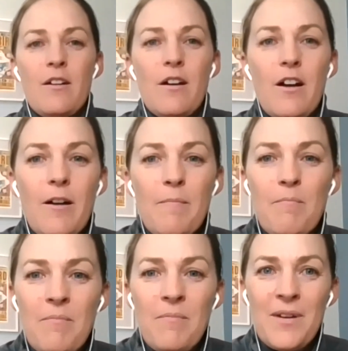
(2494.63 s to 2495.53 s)

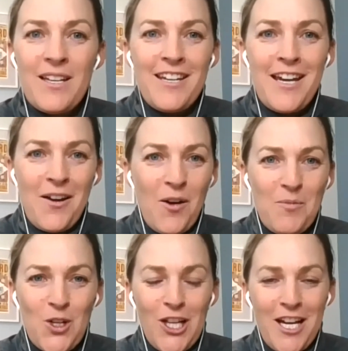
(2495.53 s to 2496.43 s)
But yeah,
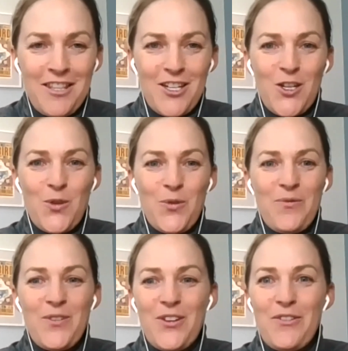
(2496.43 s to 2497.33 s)
I'm glad that
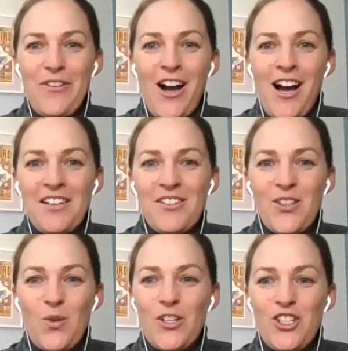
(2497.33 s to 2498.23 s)
you've asked
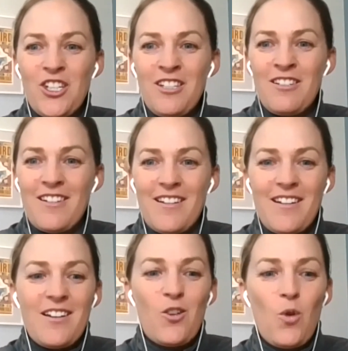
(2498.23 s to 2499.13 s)
the question.
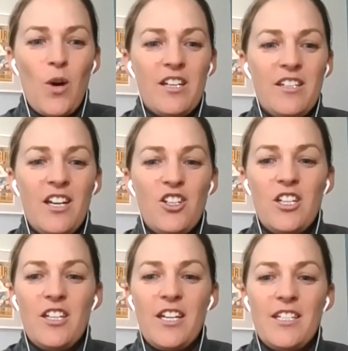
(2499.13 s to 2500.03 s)
Great attention
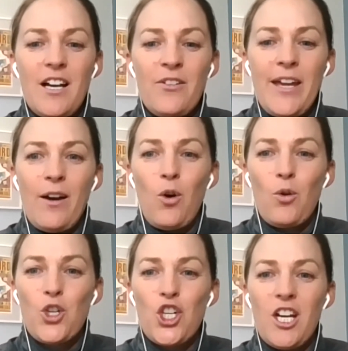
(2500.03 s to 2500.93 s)
to detail. Now
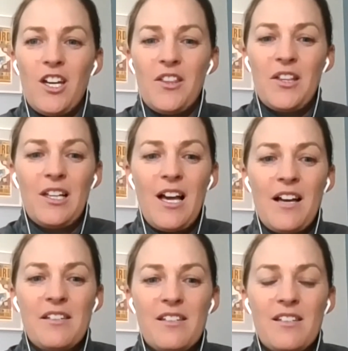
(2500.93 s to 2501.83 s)
I'll share the
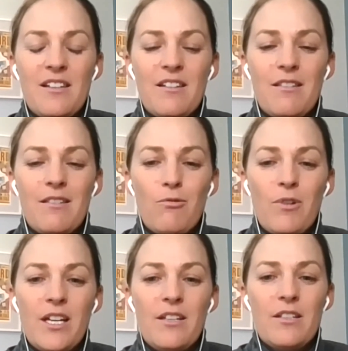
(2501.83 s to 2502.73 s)
last
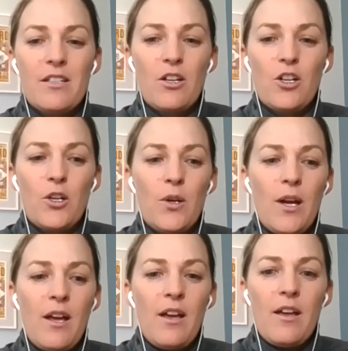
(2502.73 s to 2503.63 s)
3. So
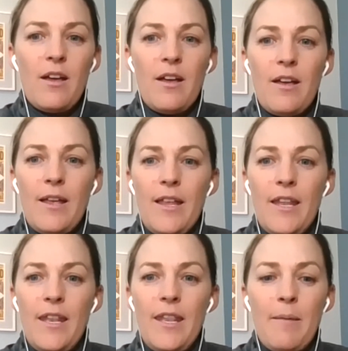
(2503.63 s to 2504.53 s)

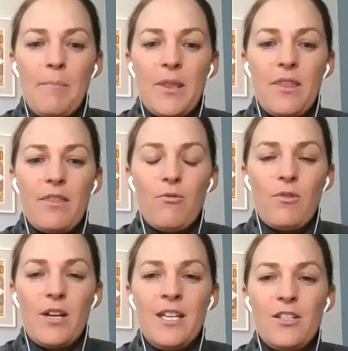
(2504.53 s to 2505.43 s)
number
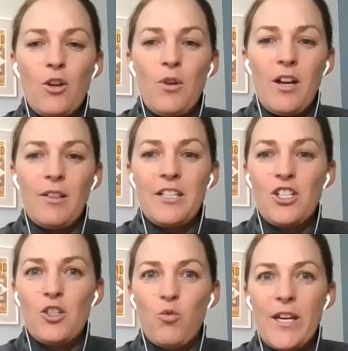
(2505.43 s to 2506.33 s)
3. So let's
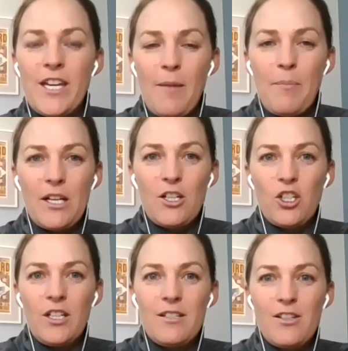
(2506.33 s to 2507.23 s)
just recap
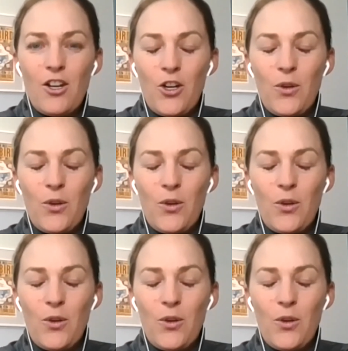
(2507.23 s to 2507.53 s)
actually. So